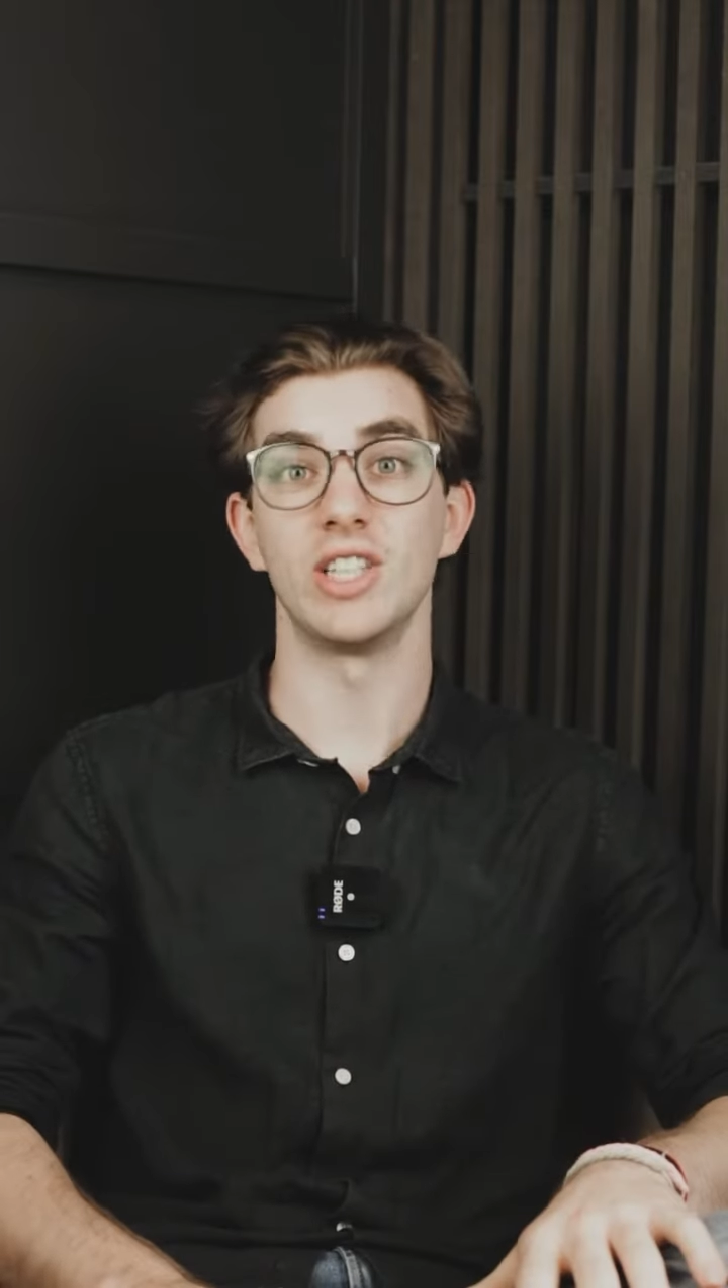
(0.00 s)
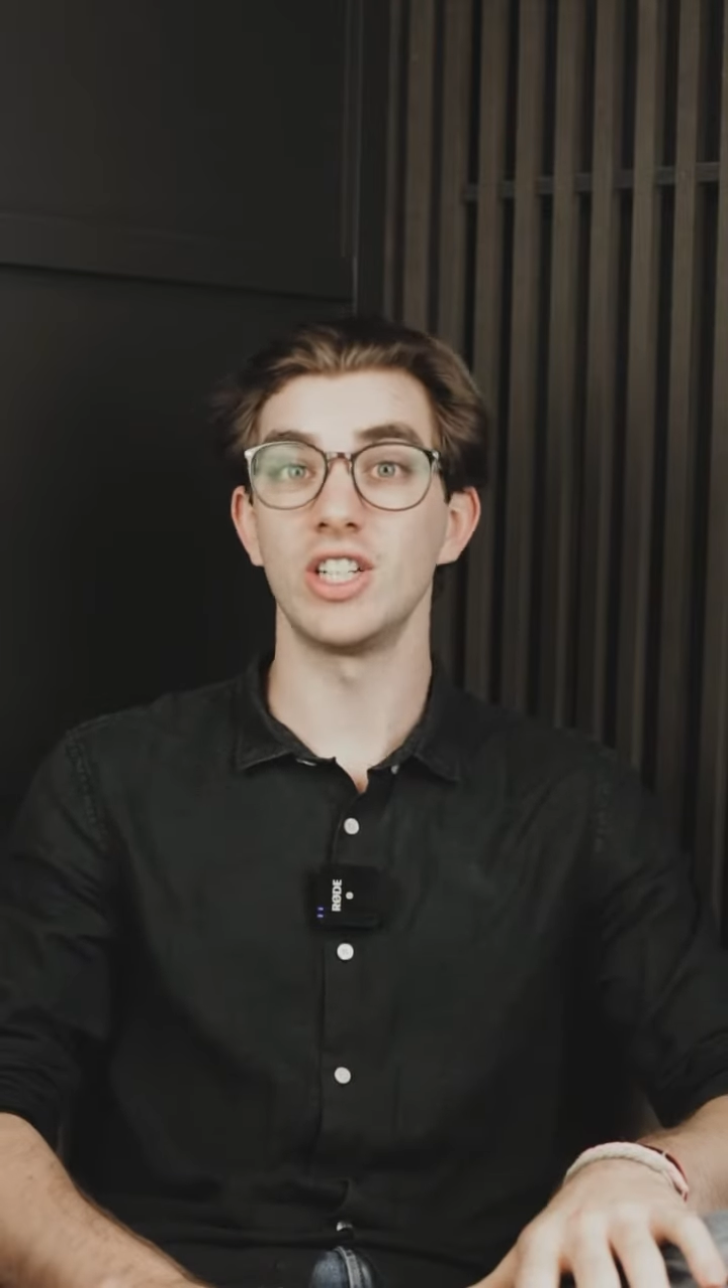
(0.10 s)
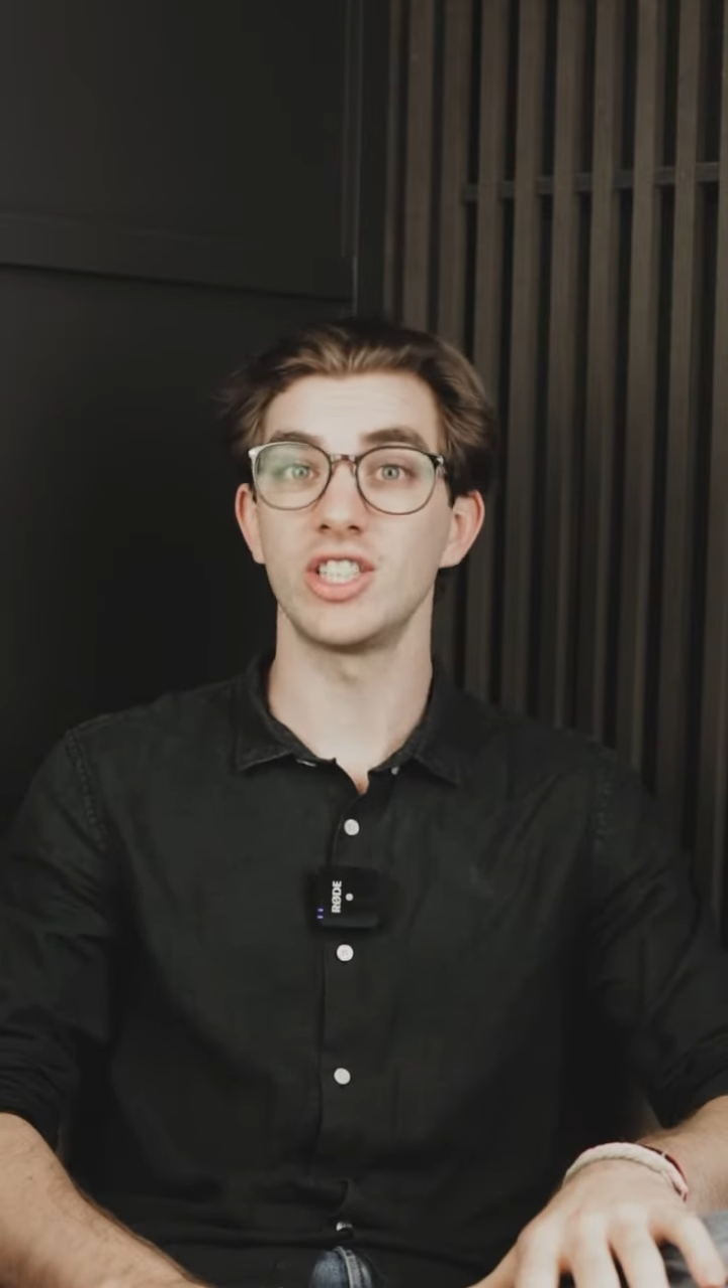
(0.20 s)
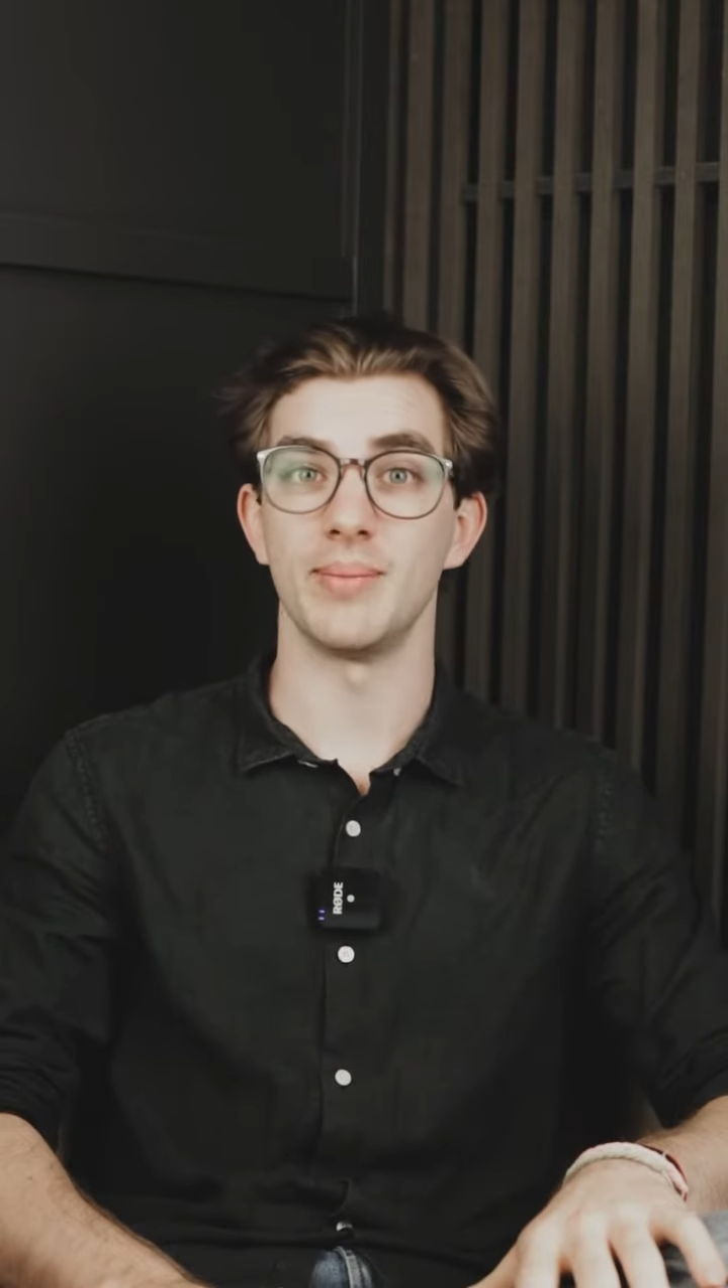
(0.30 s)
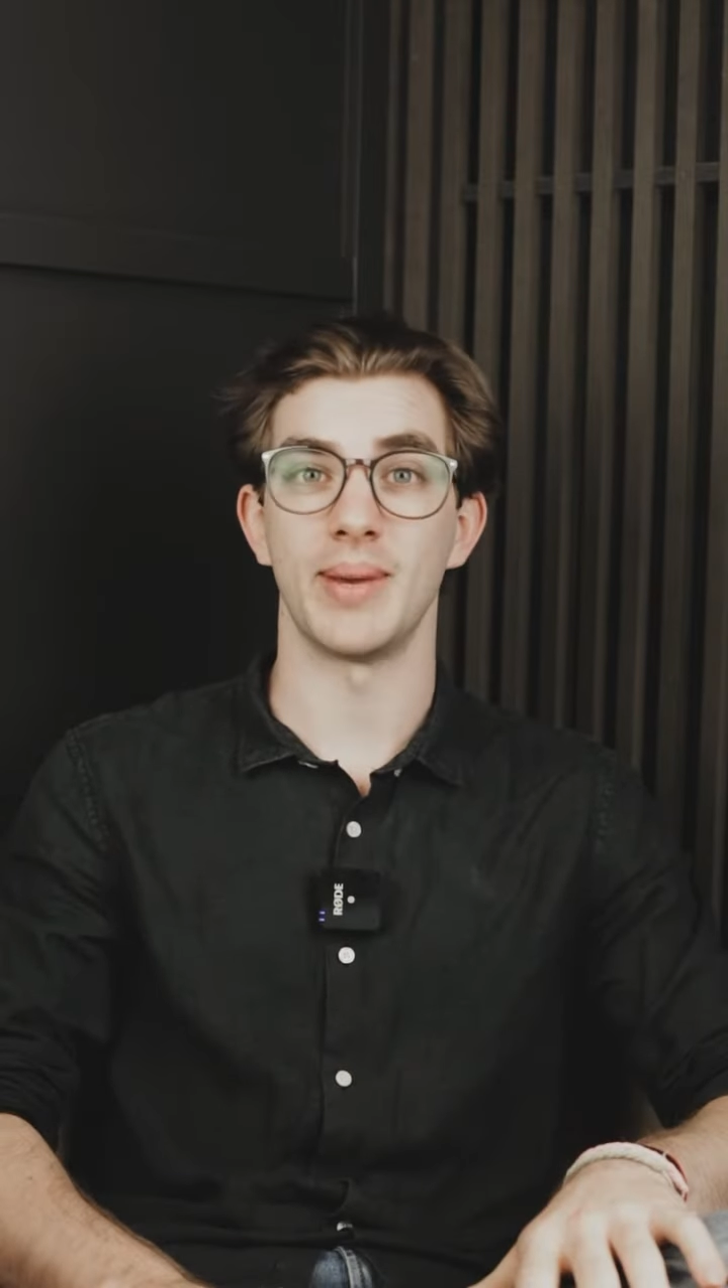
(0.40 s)

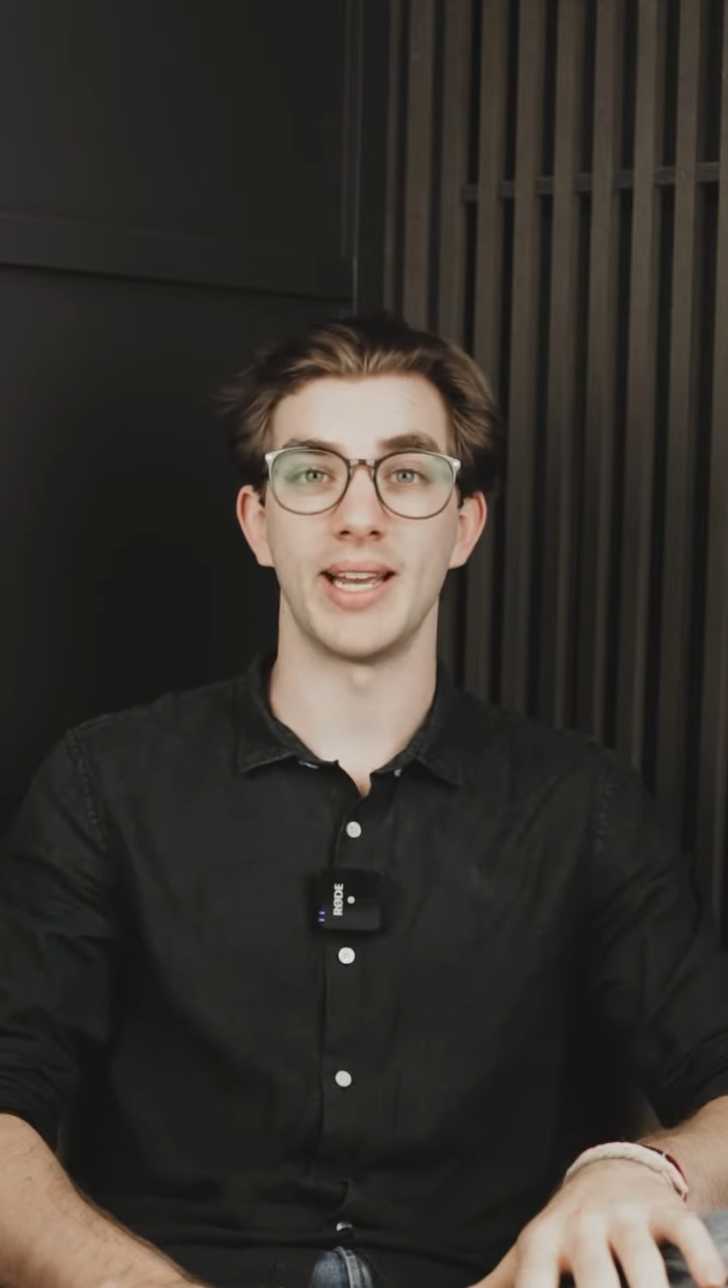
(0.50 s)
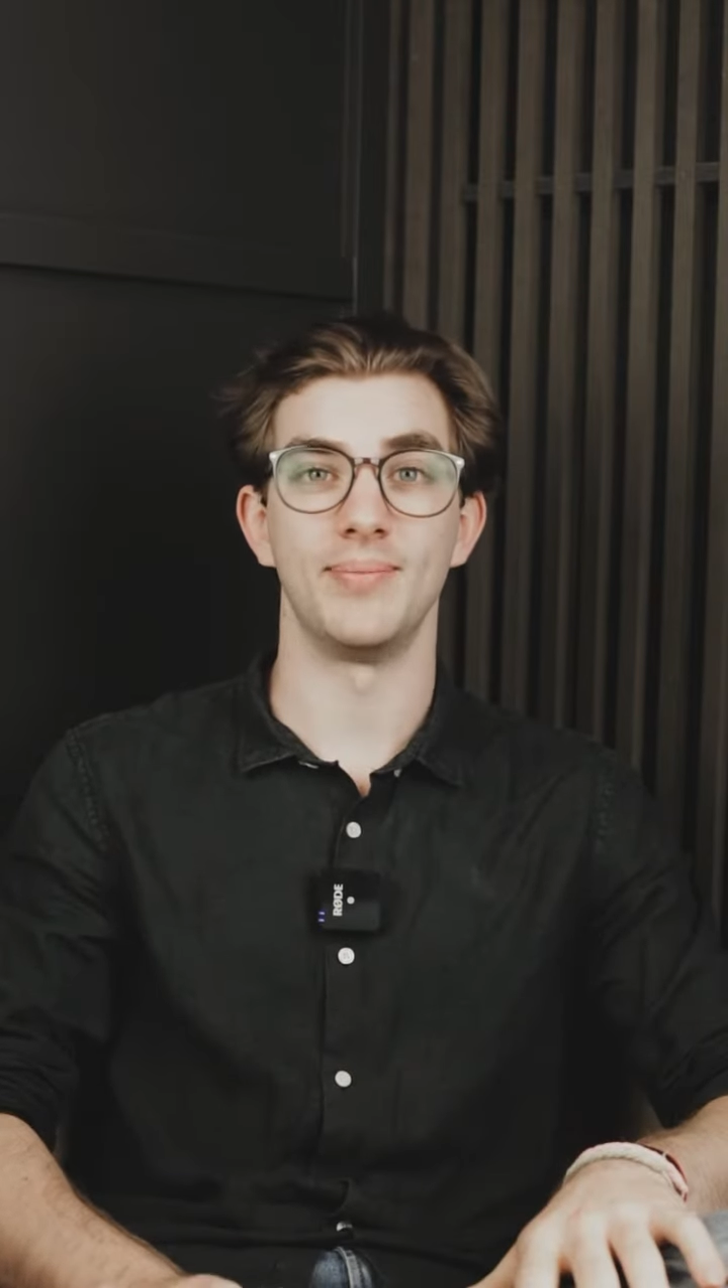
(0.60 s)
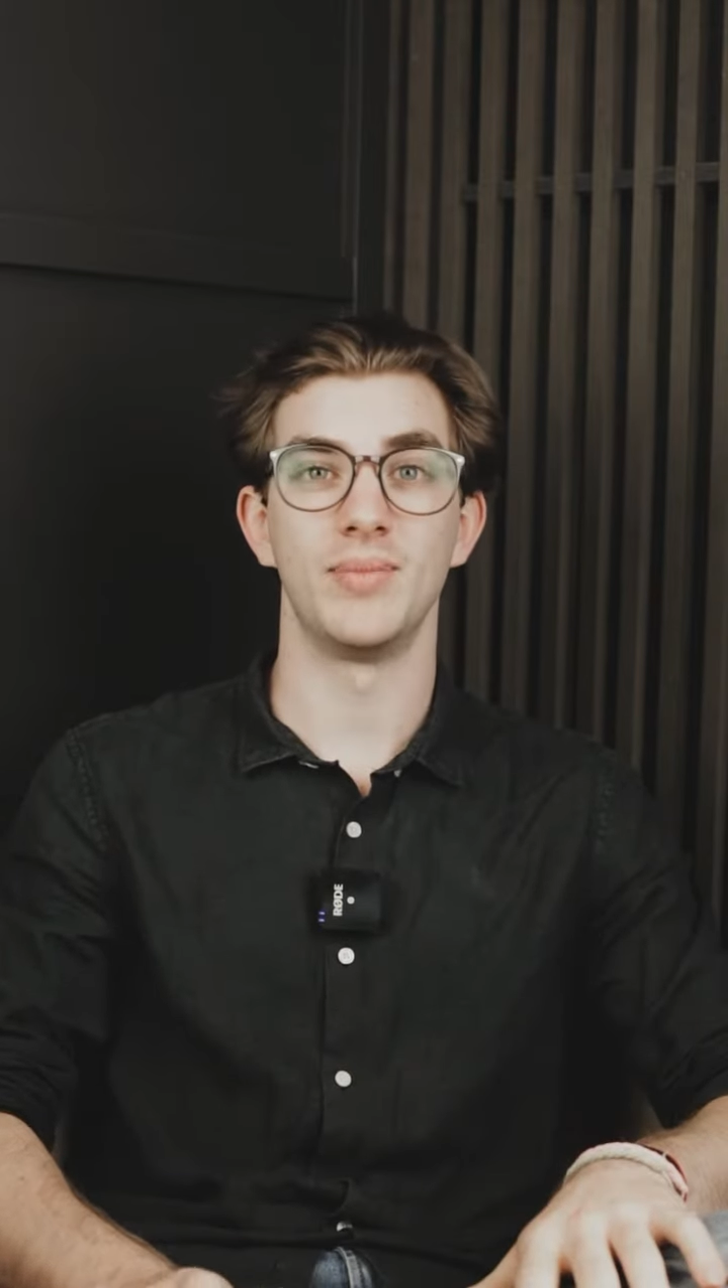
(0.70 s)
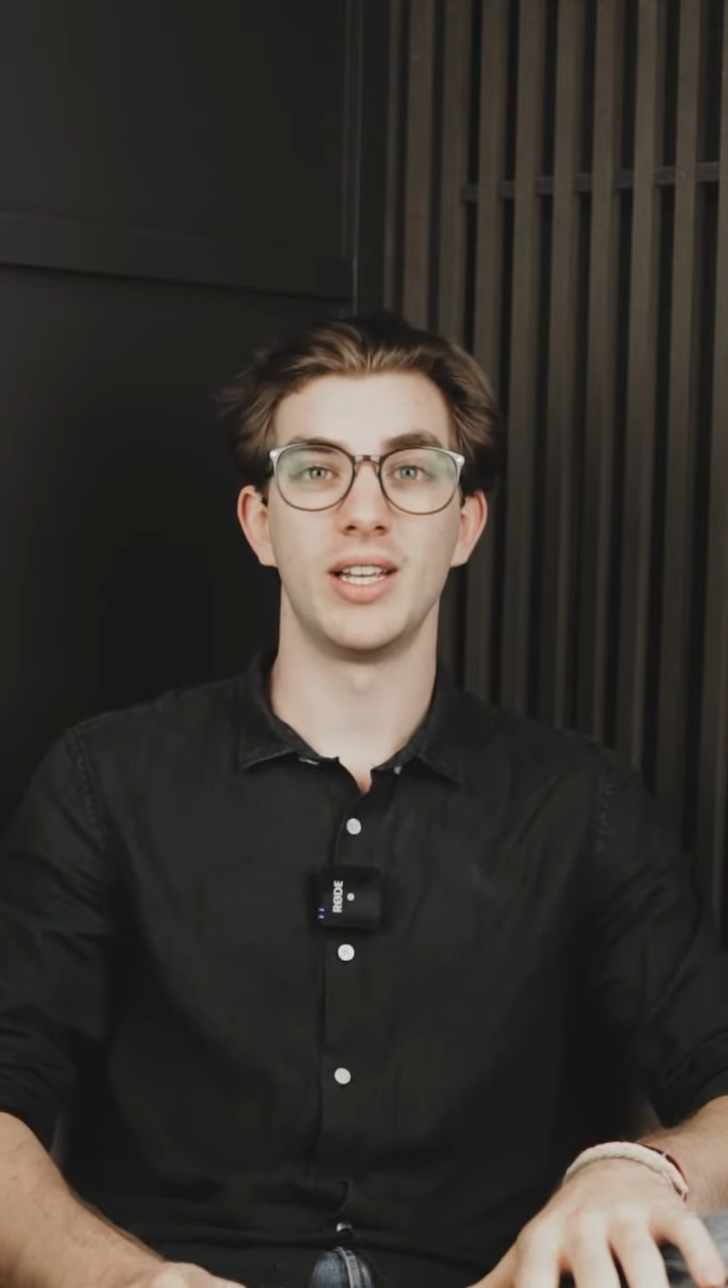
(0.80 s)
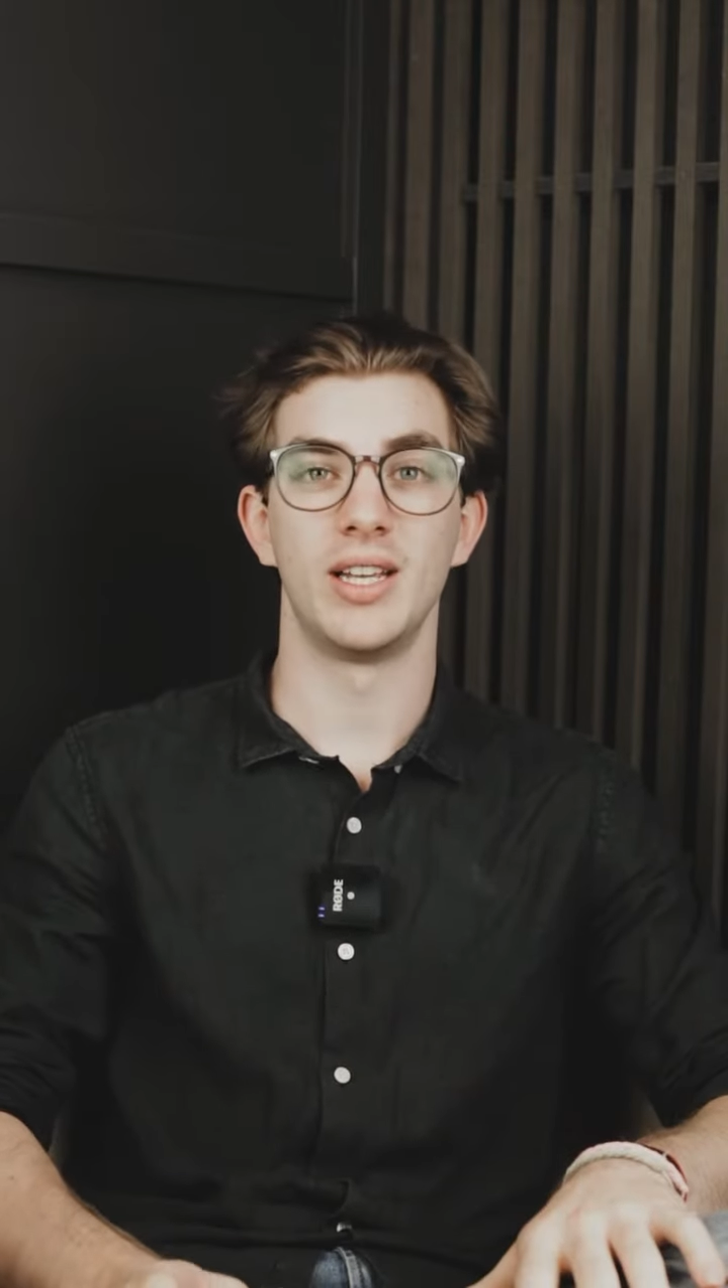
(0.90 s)
search campaign.